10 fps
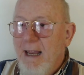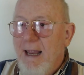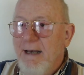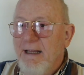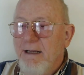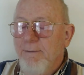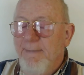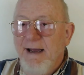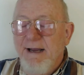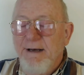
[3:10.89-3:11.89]
And they
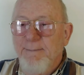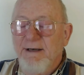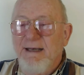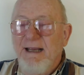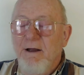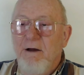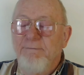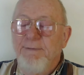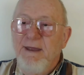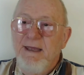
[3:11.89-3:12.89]
combine them and take
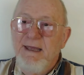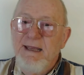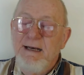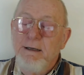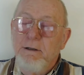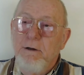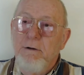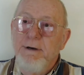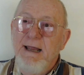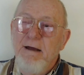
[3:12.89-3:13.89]
off the A, and it's
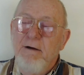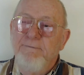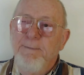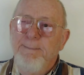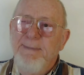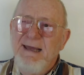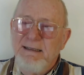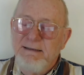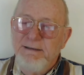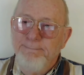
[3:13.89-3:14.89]
called an alphabet.